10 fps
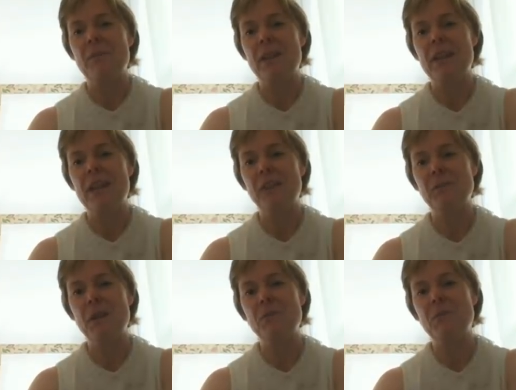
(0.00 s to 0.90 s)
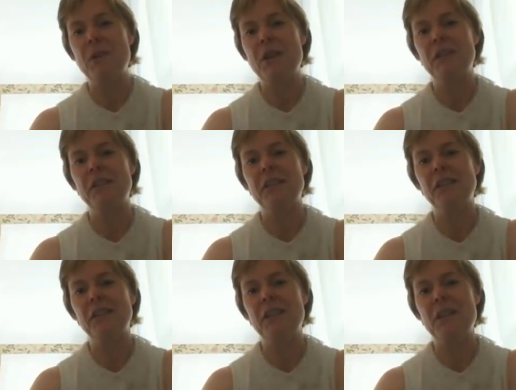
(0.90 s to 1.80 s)
He has been with me
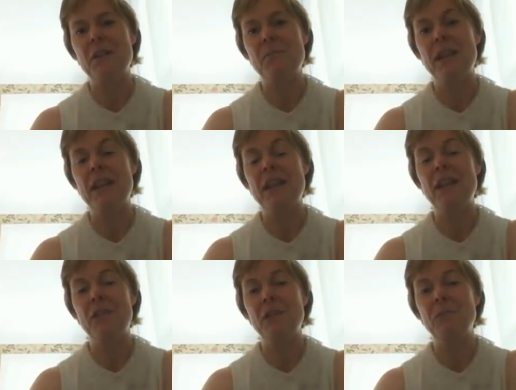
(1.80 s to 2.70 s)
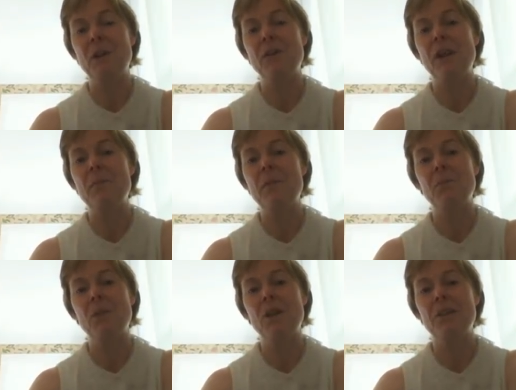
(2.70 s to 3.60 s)
since the beginning of this programme
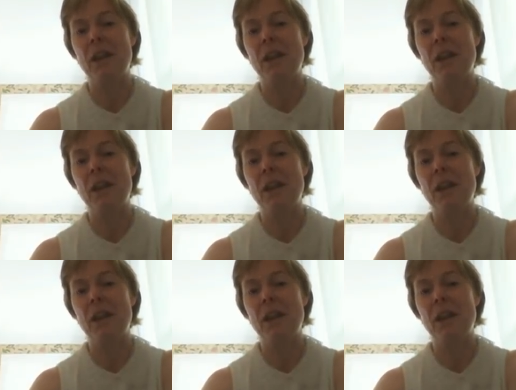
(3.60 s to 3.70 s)
and worked